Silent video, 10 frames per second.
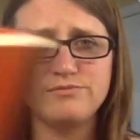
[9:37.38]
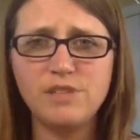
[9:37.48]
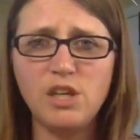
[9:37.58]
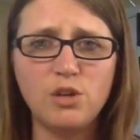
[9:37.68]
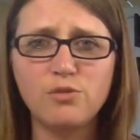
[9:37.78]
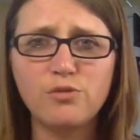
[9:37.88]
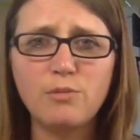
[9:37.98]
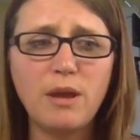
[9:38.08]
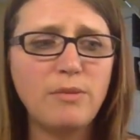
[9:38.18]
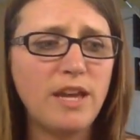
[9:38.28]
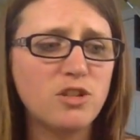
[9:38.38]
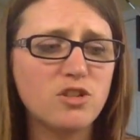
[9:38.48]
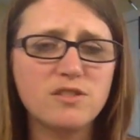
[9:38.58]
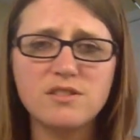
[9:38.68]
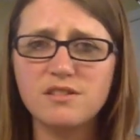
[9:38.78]
you know, for my
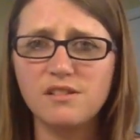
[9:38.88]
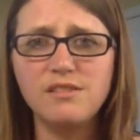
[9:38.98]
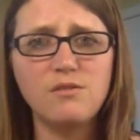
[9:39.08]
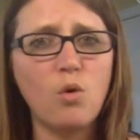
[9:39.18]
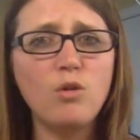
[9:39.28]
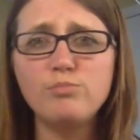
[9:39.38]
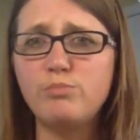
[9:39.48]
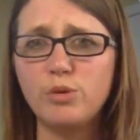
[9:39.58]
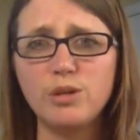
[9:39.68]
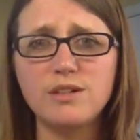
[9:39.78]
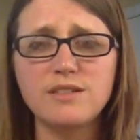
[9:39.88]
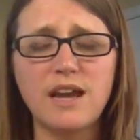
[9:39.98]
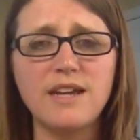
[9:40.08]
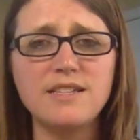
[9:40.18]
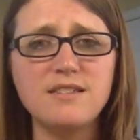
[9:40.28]
pages. Old books.
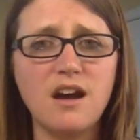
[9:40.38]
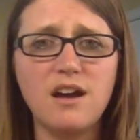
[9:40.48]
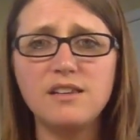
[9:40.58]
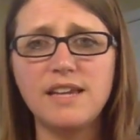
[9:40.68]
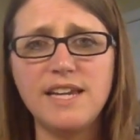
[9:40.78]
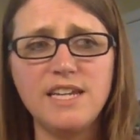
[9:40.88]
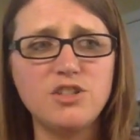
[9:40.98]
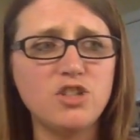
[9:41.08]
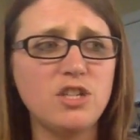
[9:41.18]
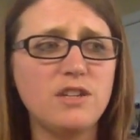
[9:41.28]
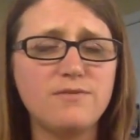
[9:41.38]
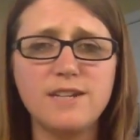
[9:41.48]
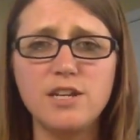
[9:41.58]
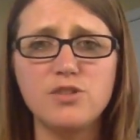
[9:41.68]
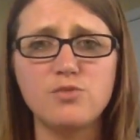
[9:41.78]
I saw a lady, she
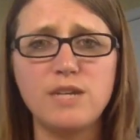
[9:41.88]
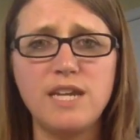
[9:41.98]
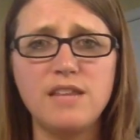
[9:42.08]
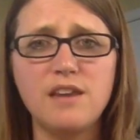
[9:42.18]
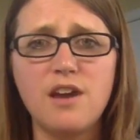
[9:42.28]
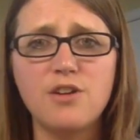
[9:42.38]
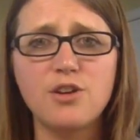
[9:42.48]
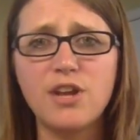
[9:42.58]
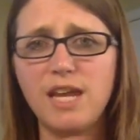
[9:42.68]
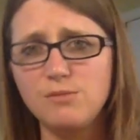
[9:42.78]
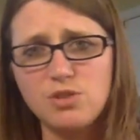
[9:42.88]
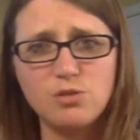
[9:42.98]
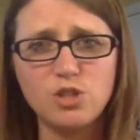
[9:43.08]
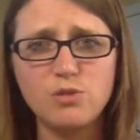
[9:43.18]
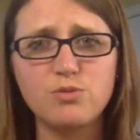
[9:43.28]
finished reading The Hunger Games, so
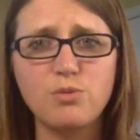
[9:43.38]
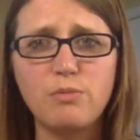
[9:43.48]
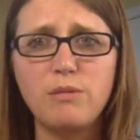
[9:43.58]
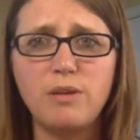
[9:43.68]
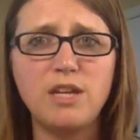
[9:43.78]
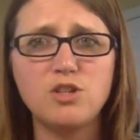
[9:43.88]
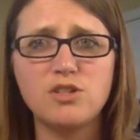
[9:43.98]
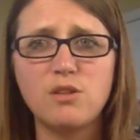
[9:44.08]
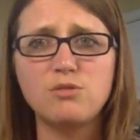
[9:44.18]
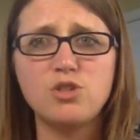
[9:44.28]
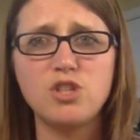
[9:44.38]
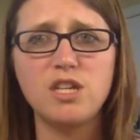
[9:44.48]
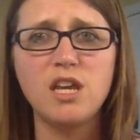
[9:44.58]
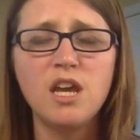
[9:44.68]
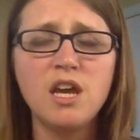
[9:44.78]
she was ripping pages out, and
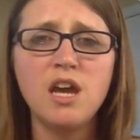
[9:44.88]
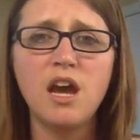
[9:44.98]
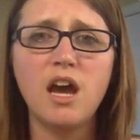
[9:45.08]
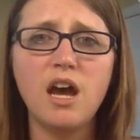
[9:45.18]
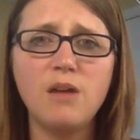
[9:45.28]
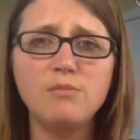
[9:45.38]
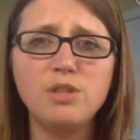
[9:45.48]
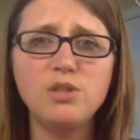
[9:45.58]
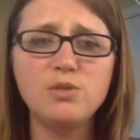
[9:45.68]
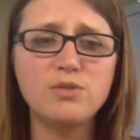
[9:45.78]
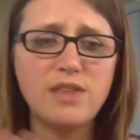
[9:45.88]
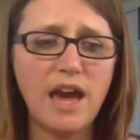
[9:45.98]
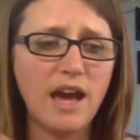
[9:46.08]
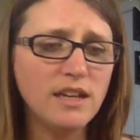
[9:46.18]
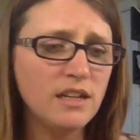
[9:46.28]
she used
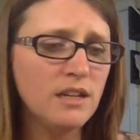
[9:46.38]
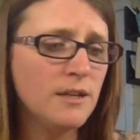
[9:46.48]
that.